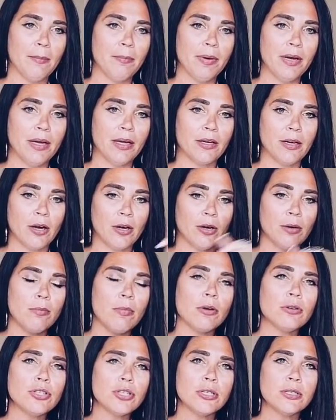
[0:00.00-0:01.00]
But our
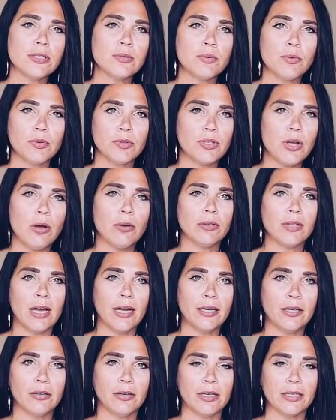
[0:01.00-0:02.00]
emotions don't
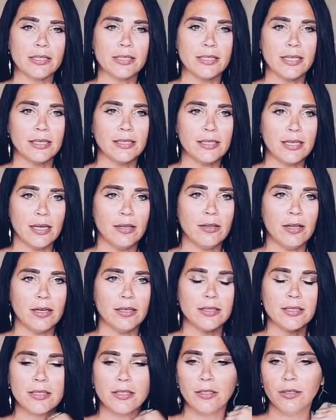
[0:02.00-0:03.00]
lie to us. They tell
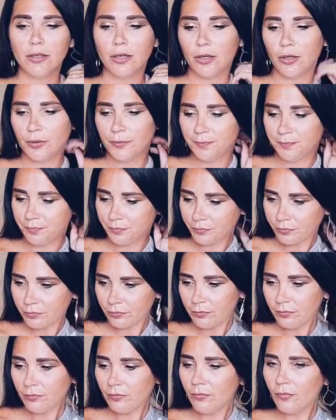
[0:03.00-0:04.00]
us, you know,
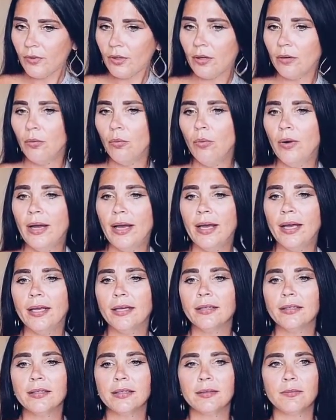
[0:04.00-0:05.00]

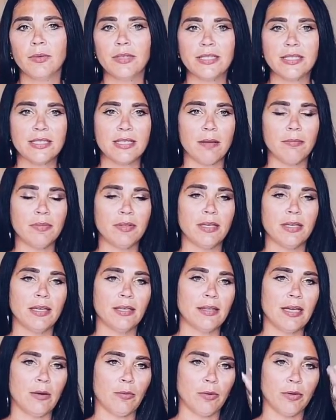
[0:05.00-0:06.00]
when when
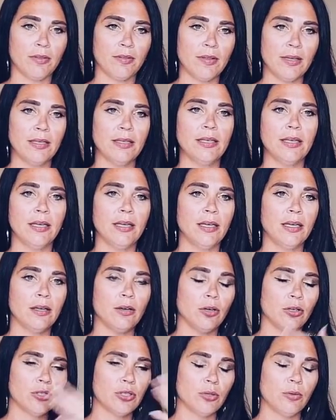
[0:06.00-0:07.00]
something that we're thinking
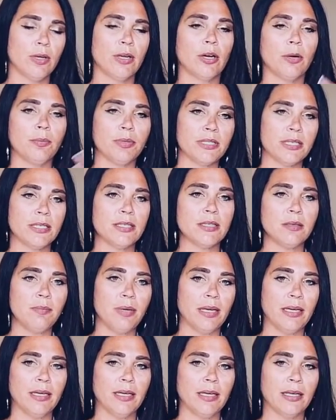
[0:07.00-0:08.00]
or doing or
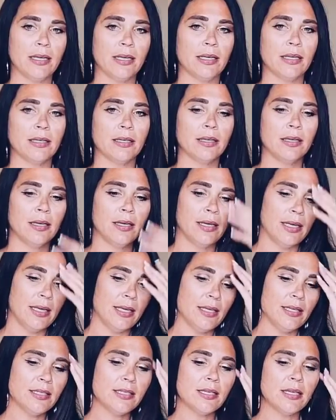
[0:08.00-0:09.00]
participating in
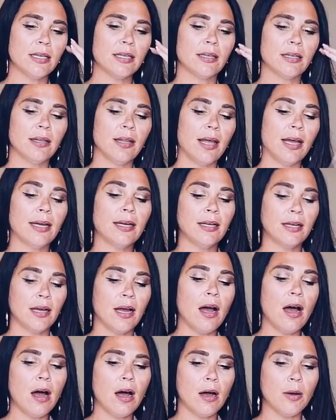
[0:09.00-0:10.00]
isn't lining
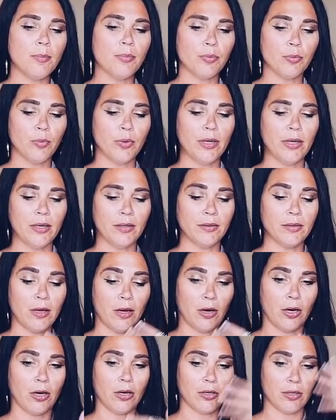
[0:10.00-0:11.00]
up with
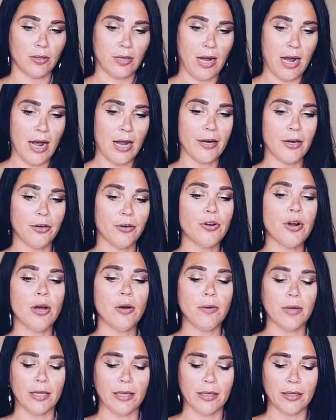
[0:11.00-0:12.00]
our higher
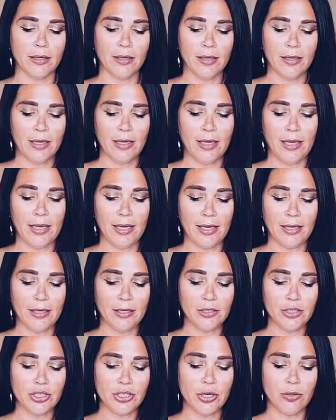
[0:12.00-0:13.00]
knowing and
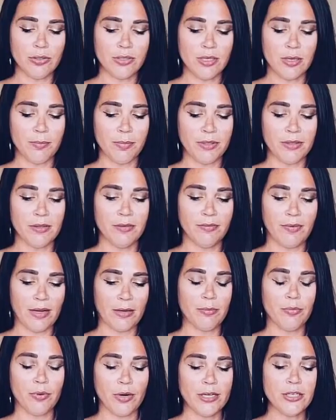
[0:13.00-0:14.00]
it shows up in the
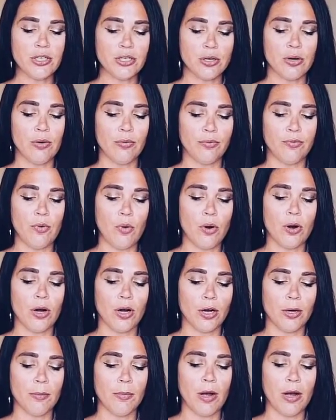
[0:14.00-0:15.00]
vibrational
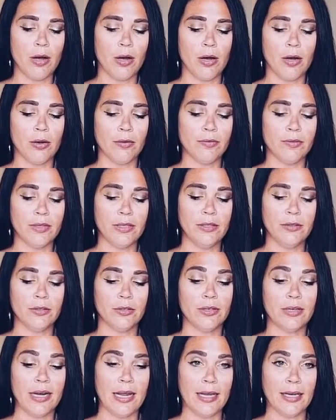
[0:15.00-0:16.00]
form of
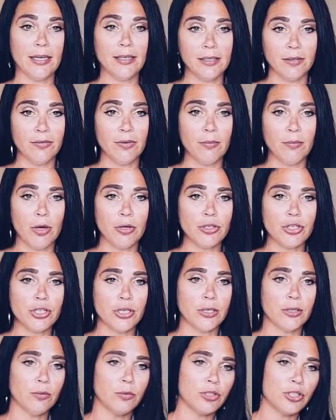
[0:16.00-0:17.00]
either negative
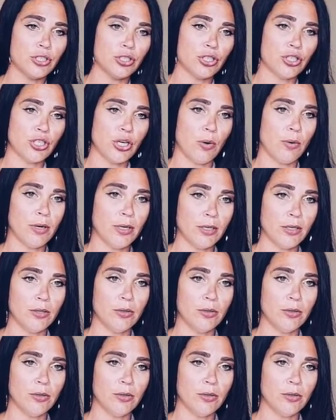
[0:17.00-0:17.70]
emotion which is showing